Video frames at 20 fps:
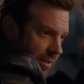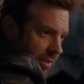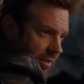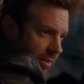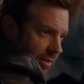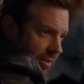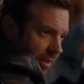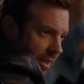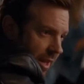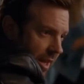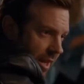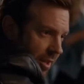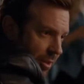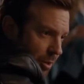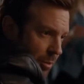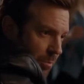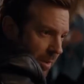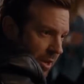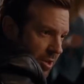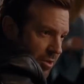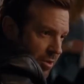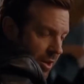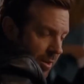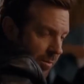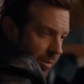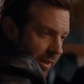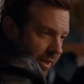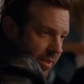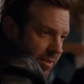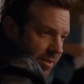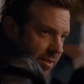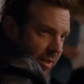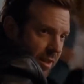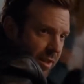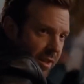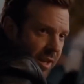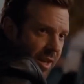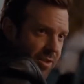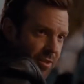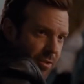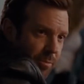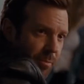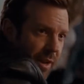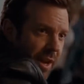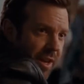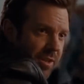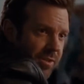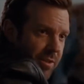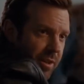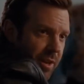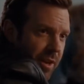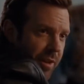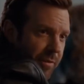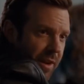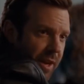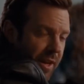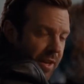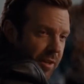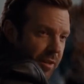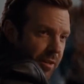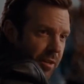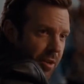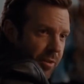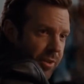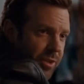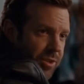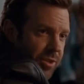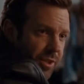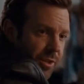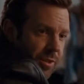To see how you measure up against the colossal bastard I've hated all these